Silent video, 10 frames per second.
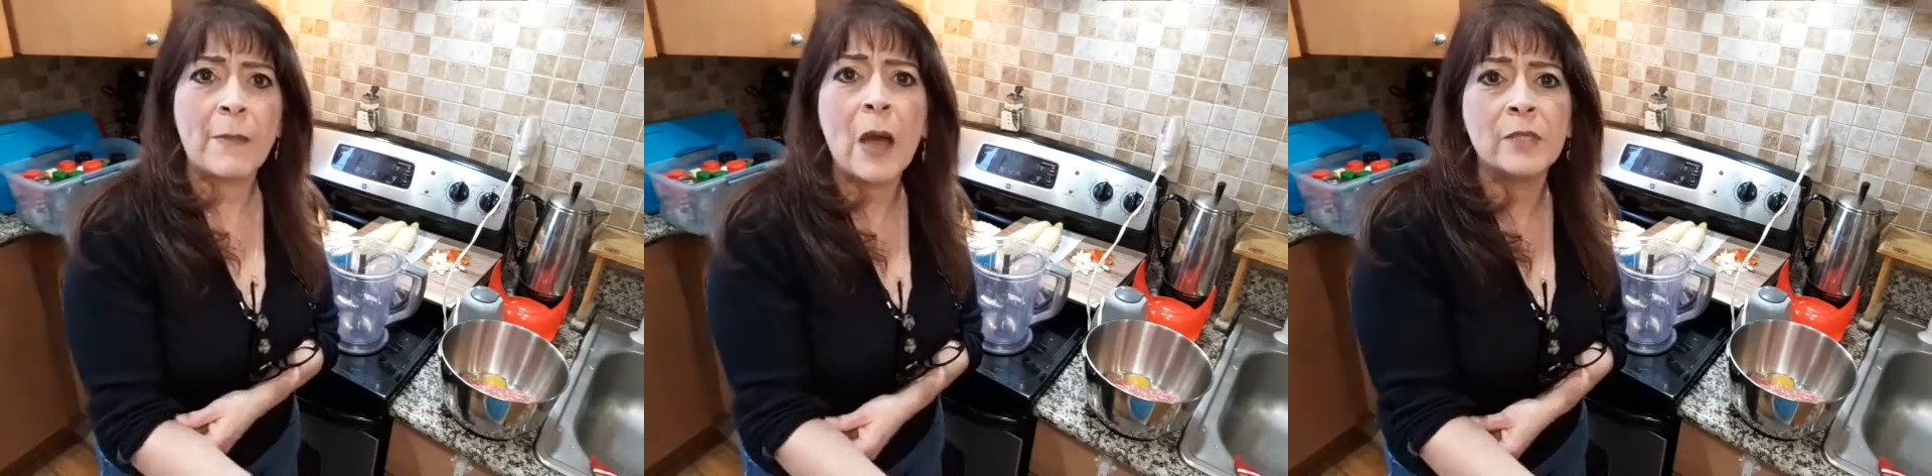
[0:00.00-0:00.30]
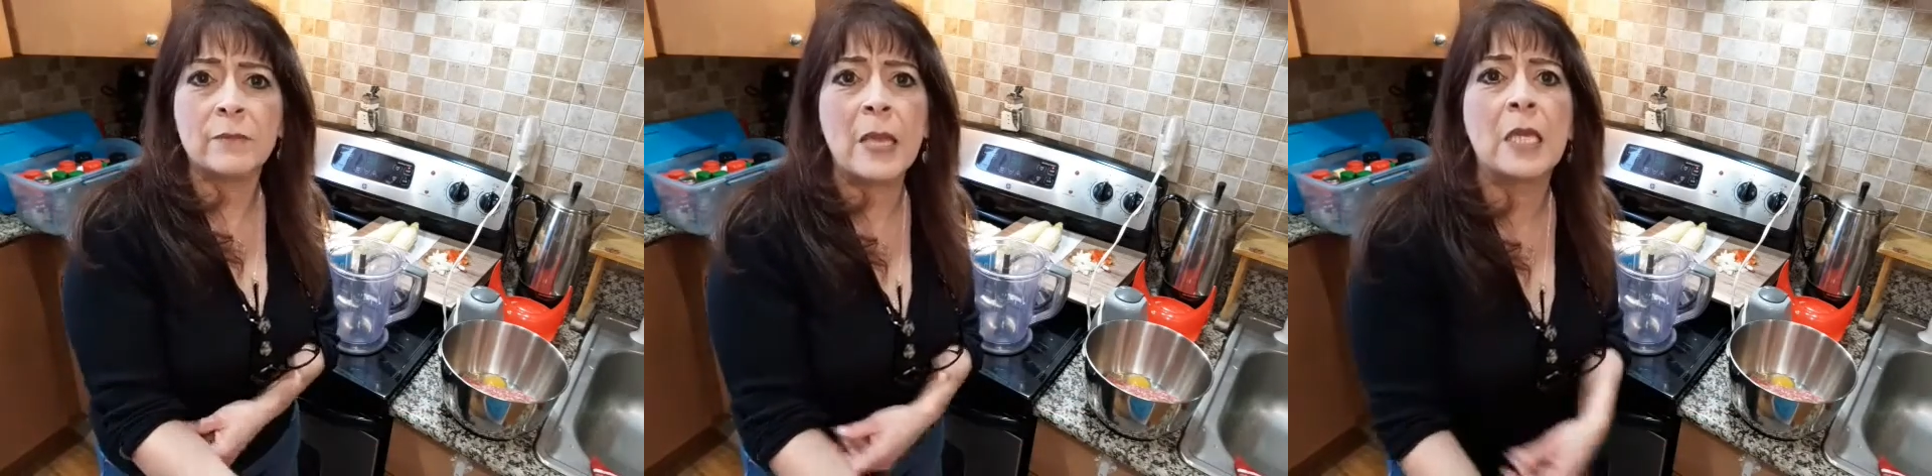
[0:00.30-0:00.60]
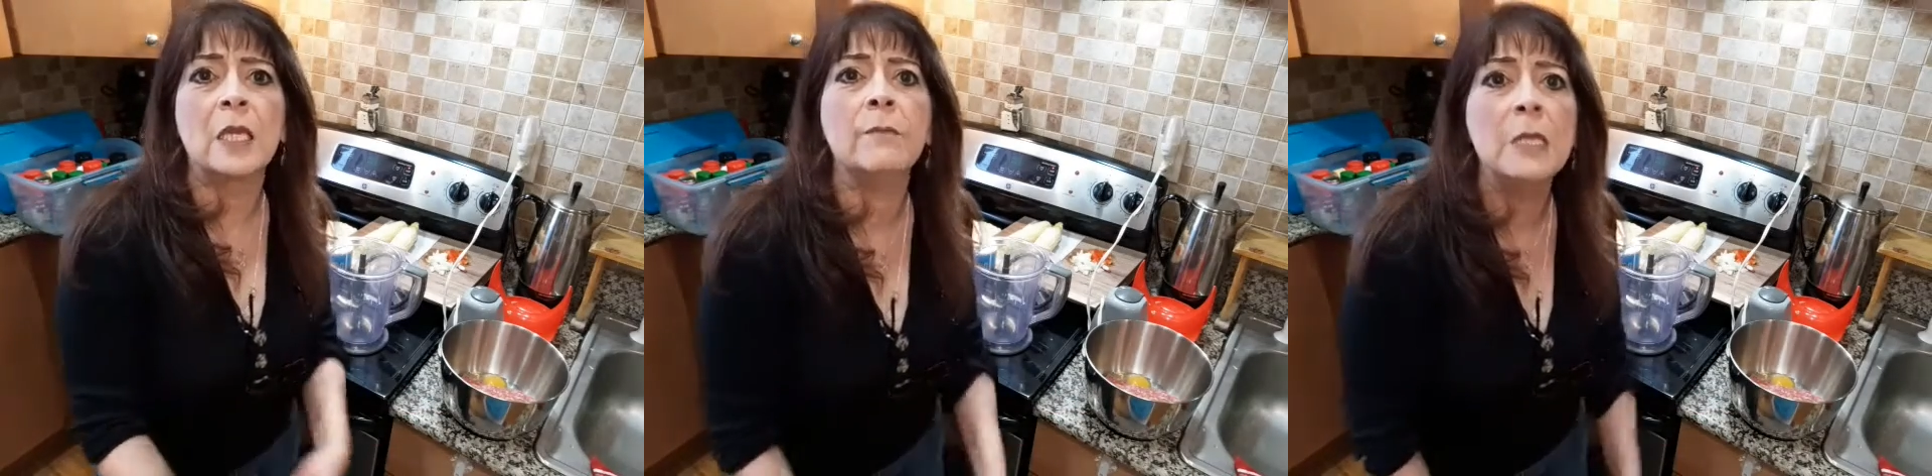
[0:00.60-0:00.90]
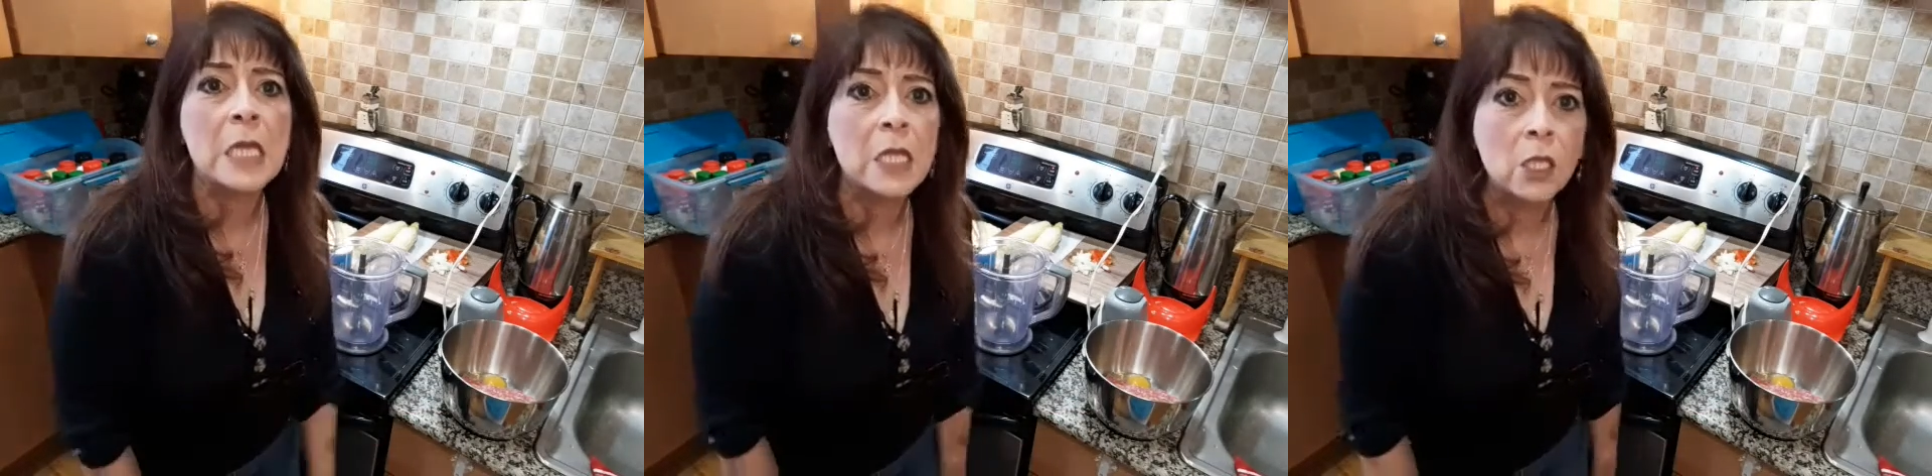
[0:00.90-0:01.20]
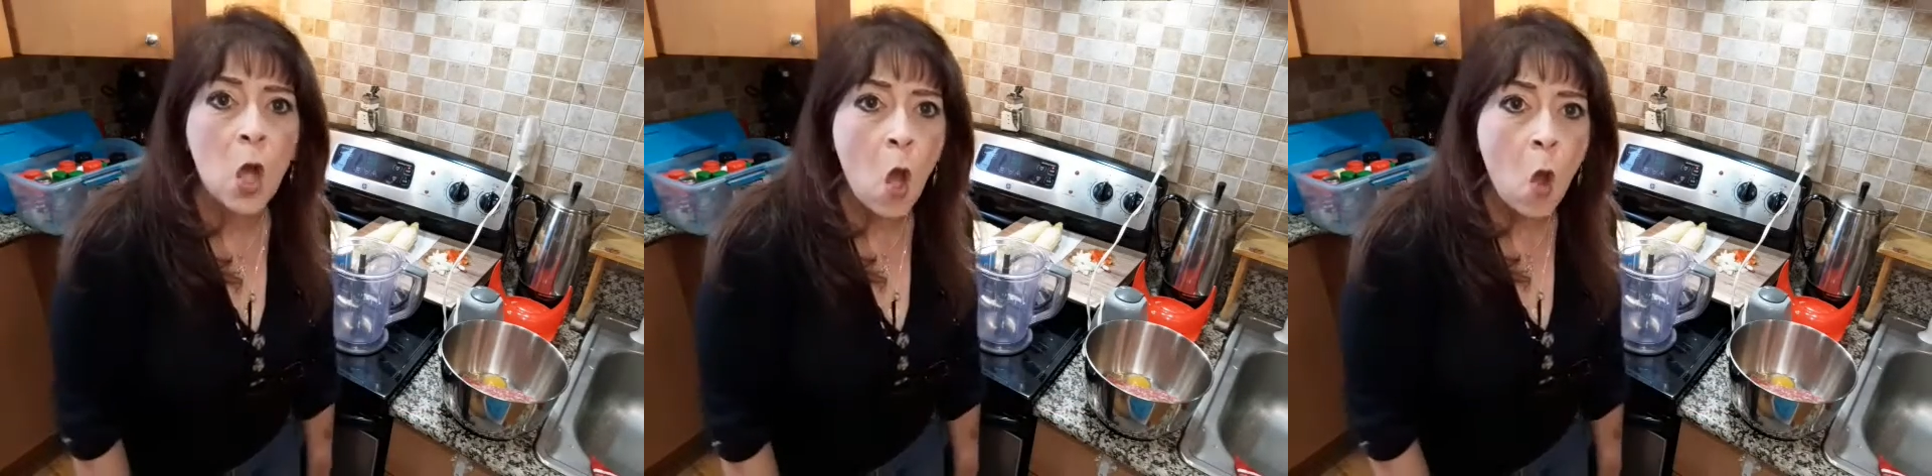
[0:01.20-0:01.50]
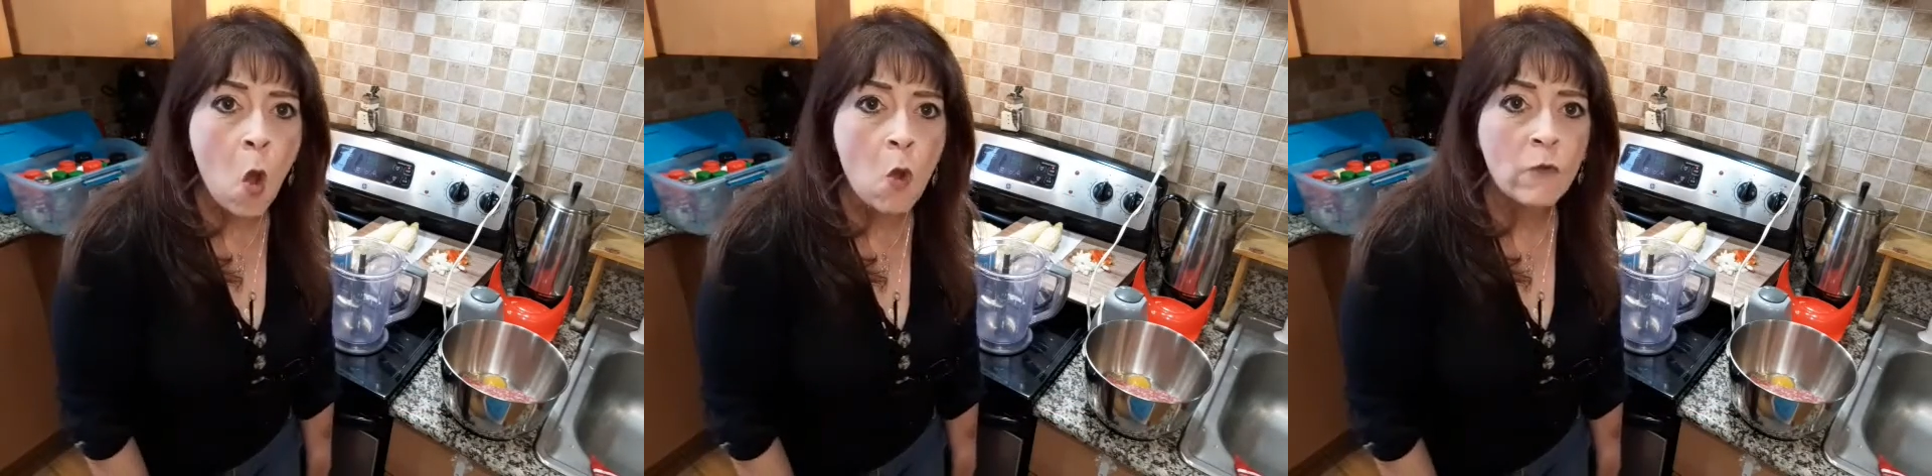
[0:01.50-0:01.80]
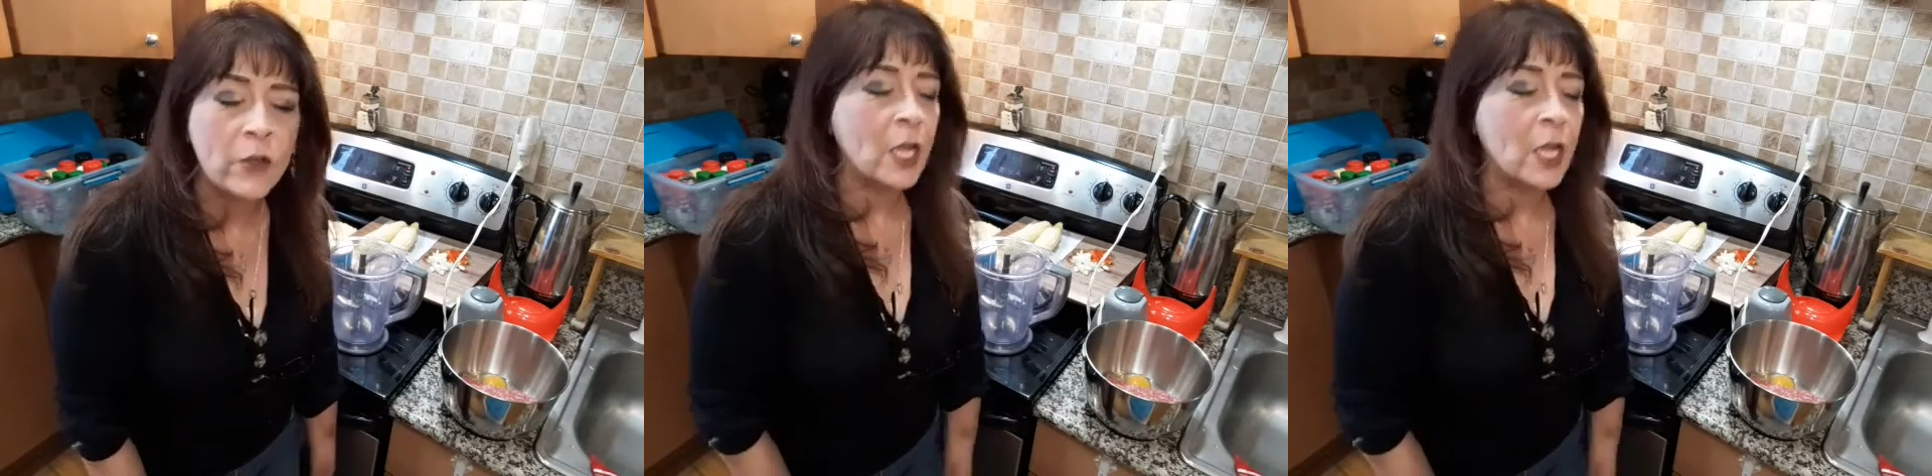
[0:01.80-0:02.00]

mom is making meatloaf.